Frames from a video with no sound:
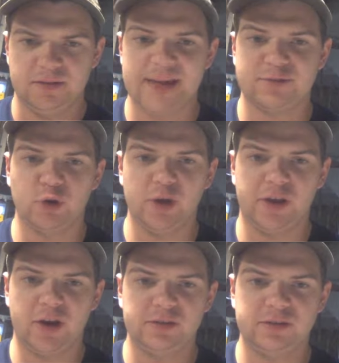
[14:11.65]
That's really
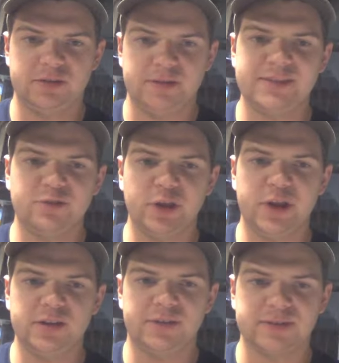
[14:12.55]
good. That's a really
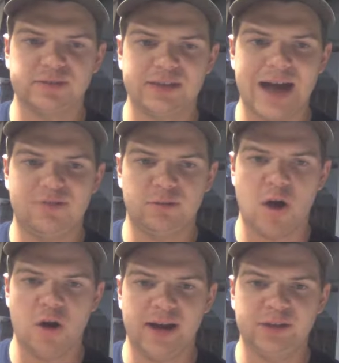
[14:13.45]
good defensive slide from Martin.